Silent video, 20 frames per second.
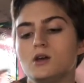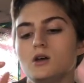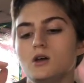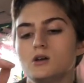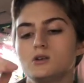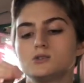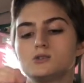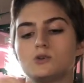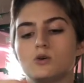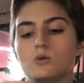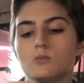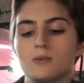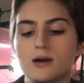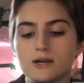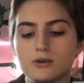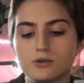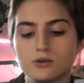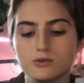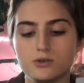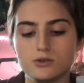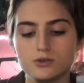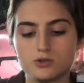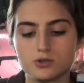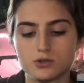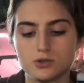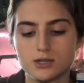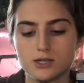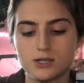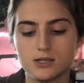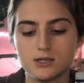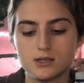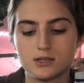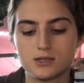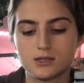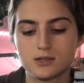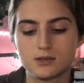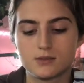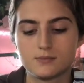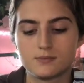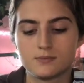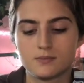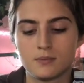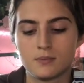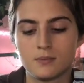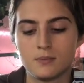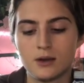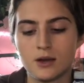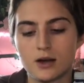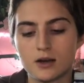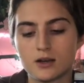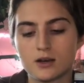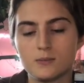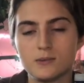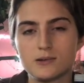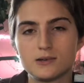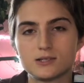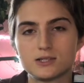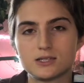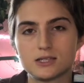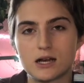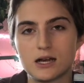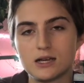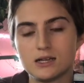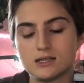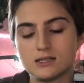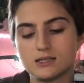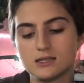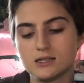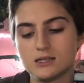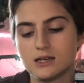So micronutrient, I'm not going to be all sciencey.